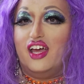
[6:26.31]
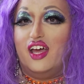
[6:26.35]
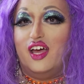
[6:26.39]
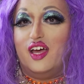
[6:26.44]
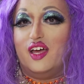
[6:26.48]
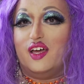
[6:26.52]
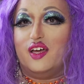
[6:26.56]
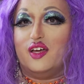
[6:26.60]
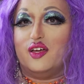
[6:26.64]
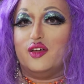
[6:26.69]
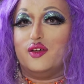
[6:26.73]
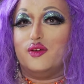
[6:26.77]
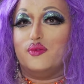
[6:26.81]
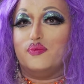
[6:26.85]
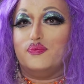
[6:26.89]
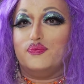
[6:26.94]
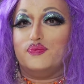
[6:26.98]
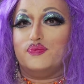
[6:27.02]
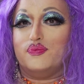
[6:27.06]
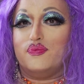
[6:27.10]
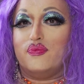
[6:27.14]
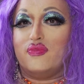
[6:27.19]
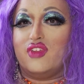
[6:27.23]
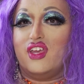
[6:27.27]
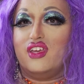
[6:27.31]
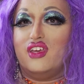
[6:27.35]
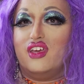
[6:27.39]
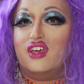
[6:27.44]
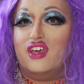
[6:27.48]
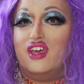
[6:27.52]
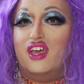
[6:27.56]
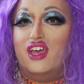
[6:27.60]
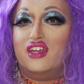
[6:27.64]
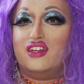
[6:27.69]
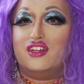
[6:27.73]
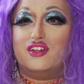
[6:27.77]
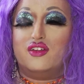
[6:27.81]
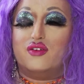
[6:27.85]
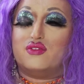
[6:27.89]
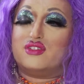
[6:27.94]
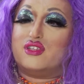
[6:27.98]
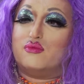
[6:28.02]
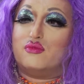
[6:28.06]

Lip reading: And you know,